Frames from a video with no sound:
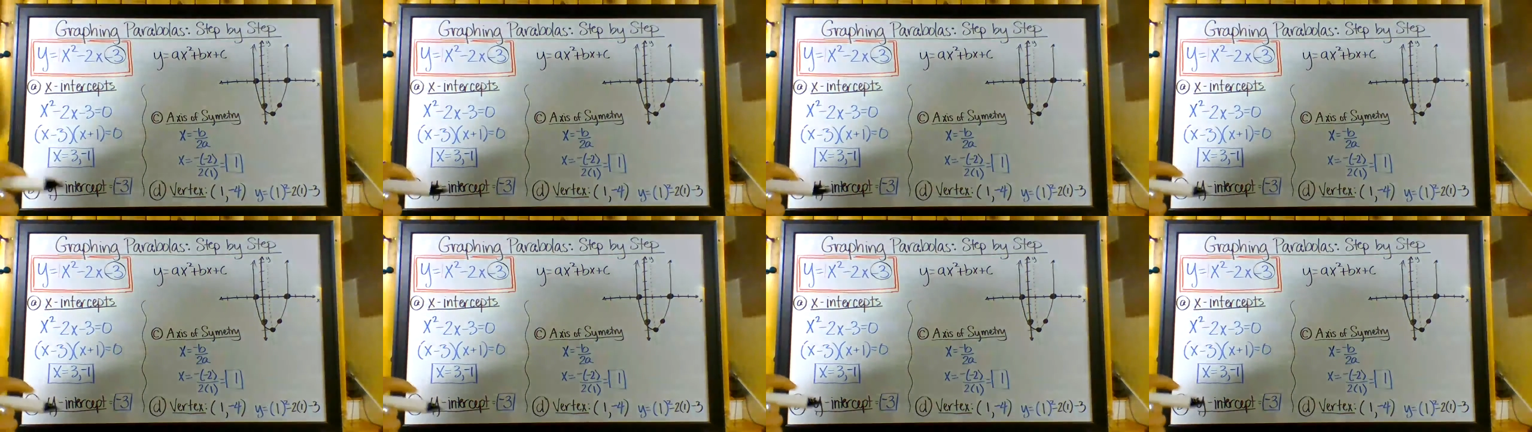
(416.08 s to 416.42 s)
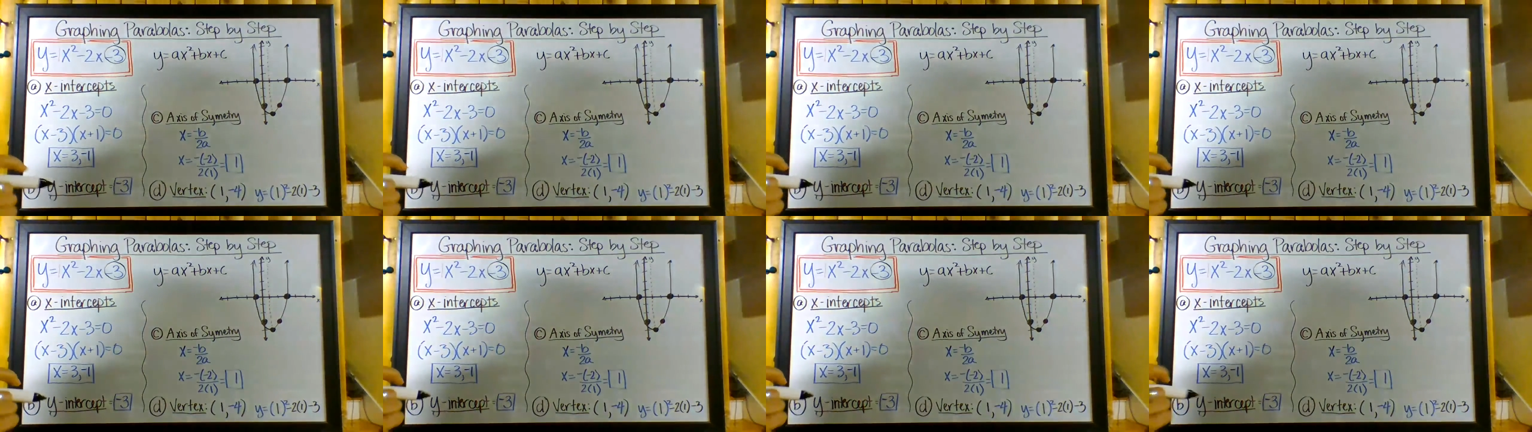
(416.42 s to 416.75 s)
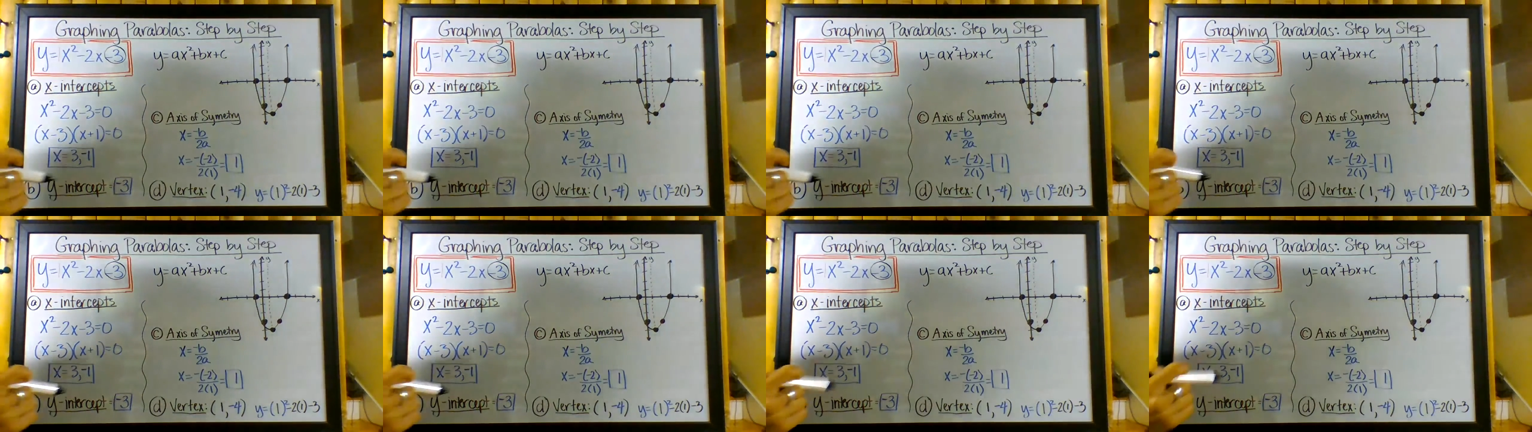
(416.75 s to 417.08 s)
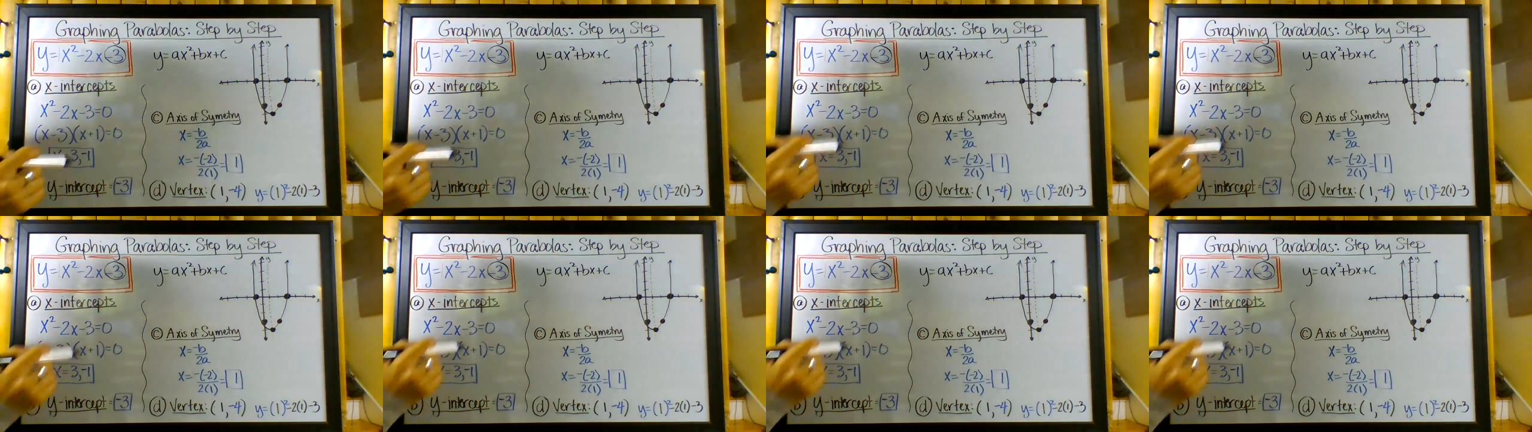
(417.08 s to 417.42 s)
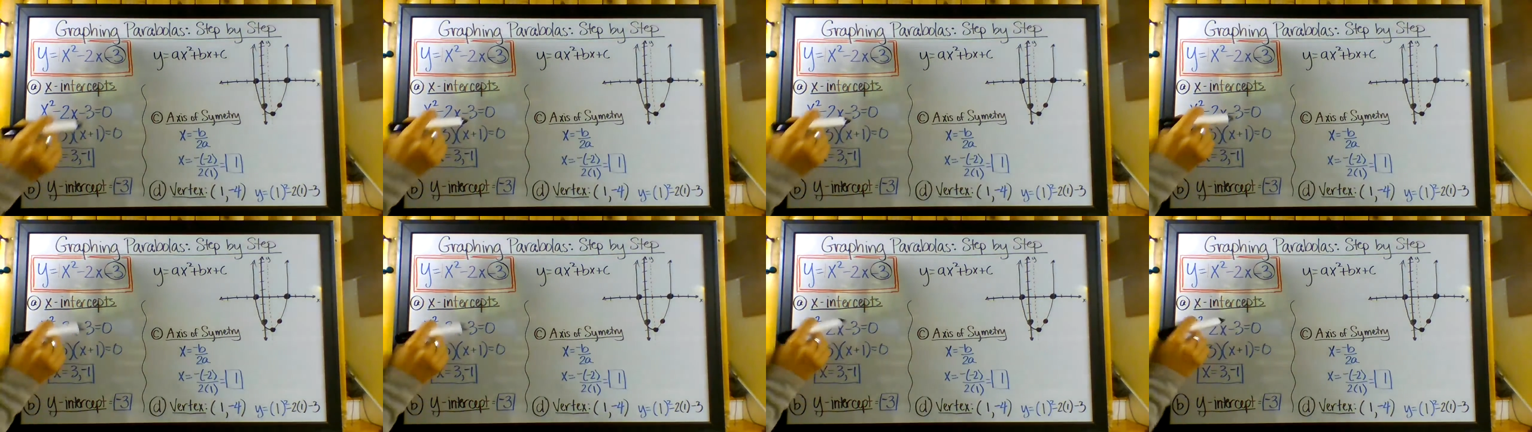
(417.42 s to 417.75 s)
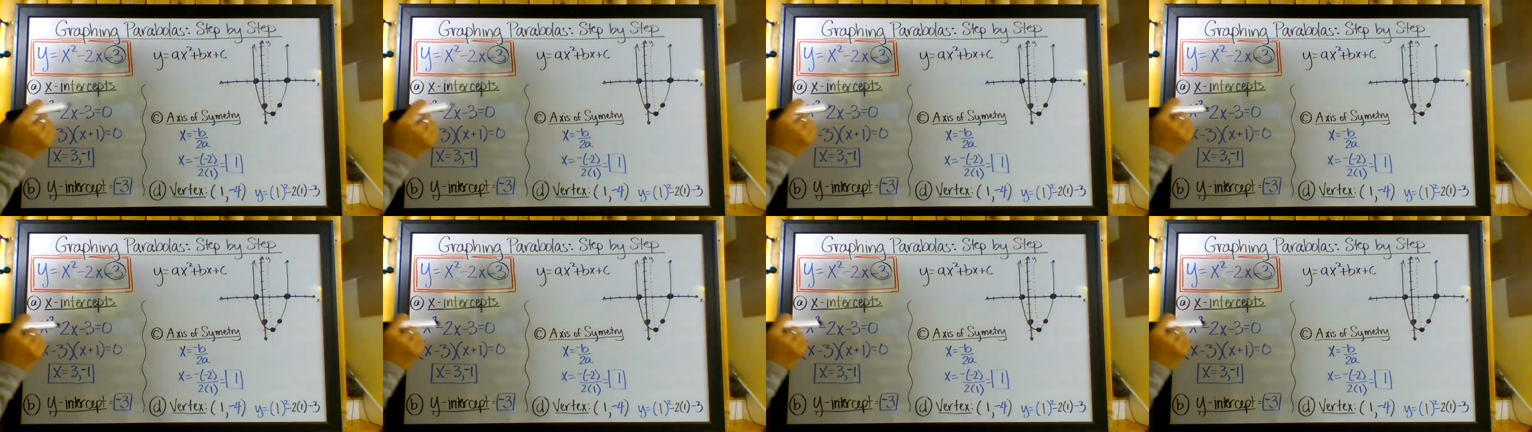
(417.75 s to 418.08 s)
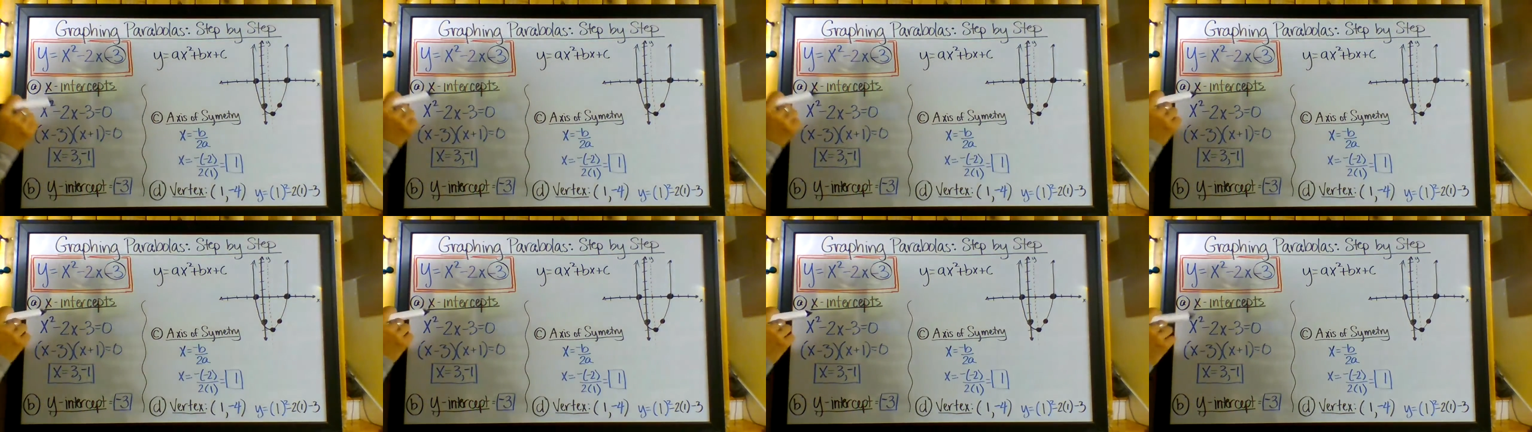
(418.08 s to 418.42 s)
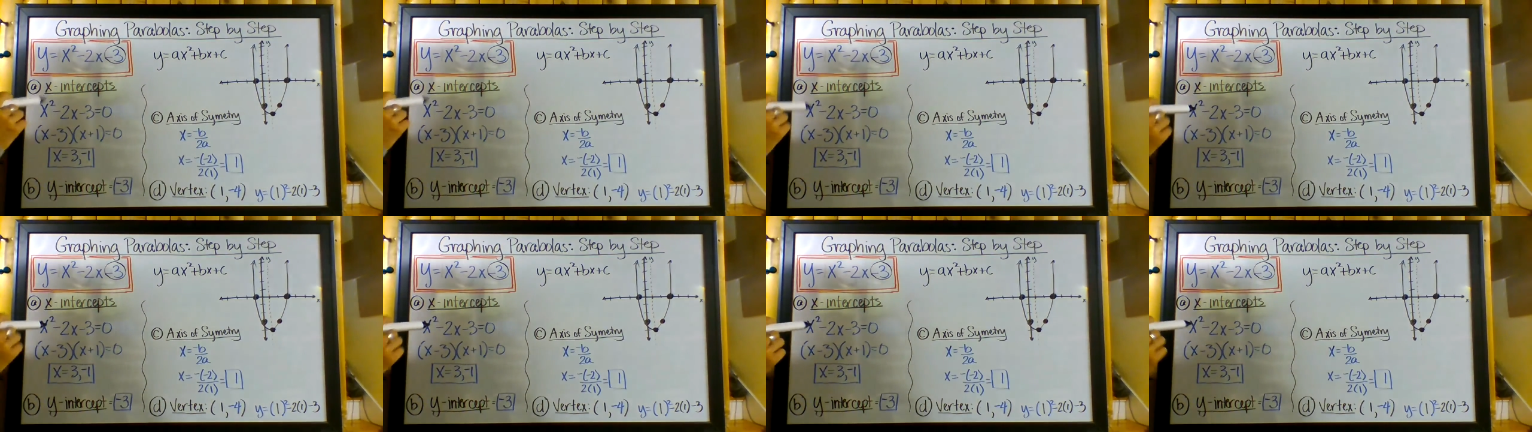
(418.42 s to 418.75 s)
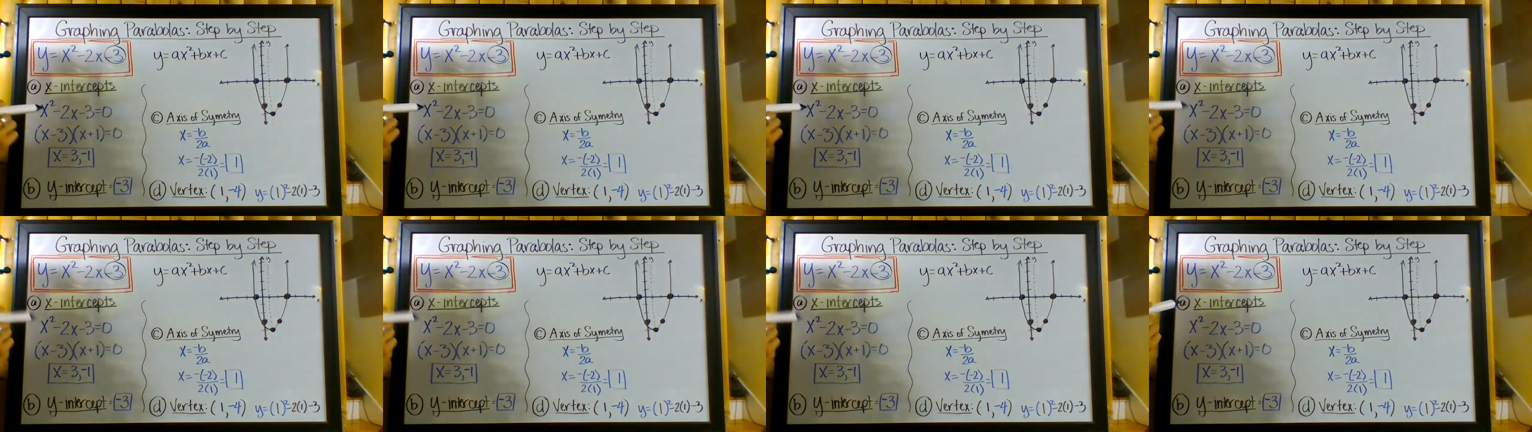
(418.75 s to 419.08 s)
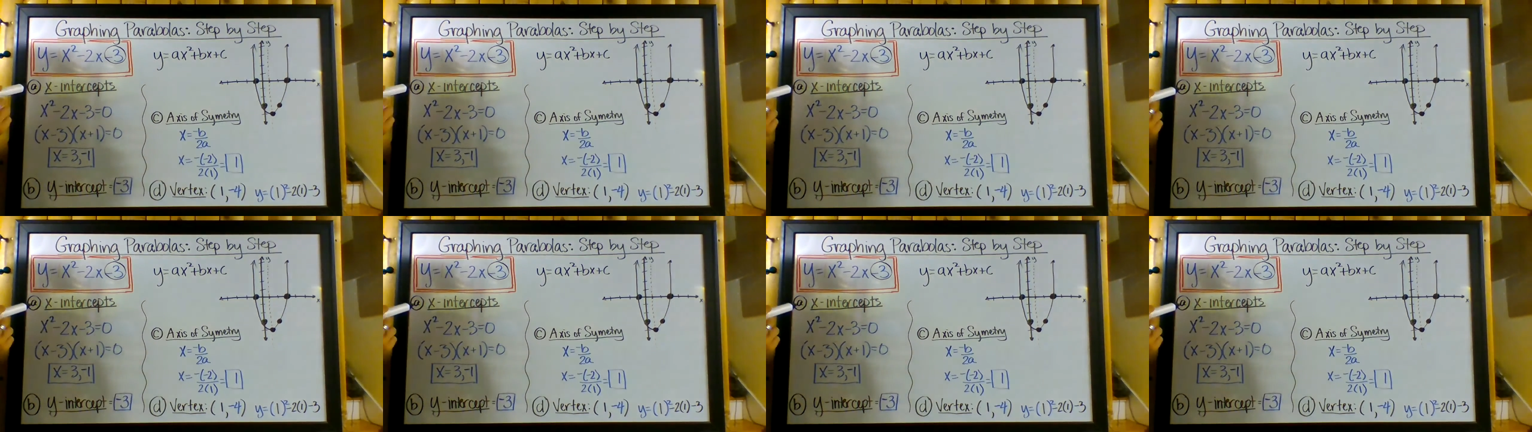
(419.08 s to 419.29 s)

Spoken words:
No face is visible, so there are no lips to read.